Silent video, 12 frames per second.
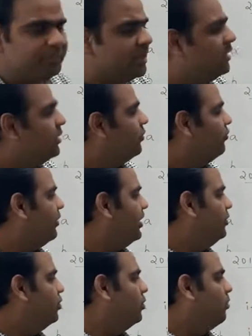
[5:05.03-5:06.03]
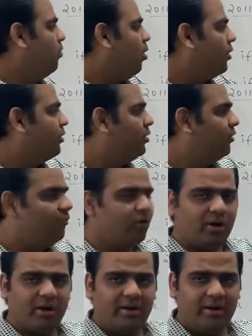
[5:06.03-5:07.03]
We do modulo
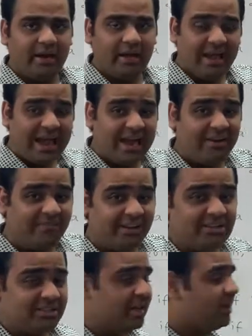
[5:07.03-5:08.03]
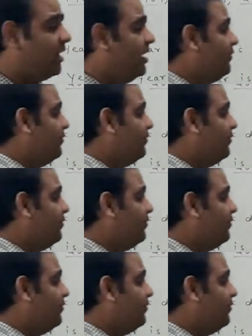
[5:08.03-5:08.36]
400 and we check if the